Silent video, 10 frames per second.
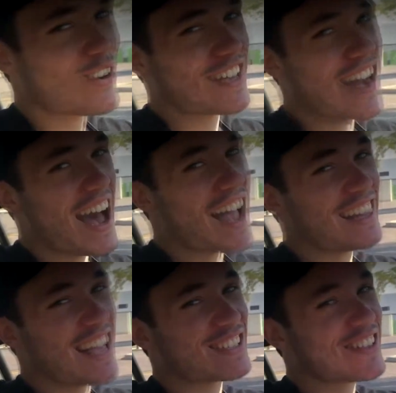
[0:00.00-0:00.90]
It's your guy,
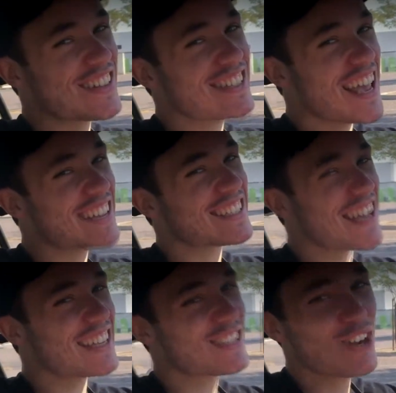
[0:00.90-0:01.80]
Lester the Taste
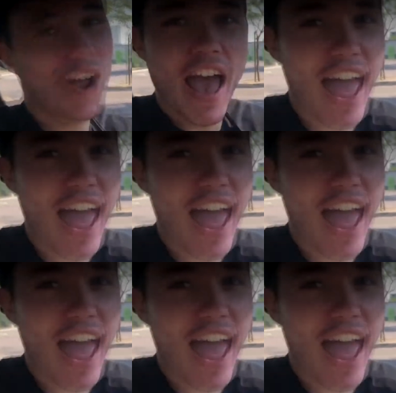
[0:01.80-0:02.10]
Tester.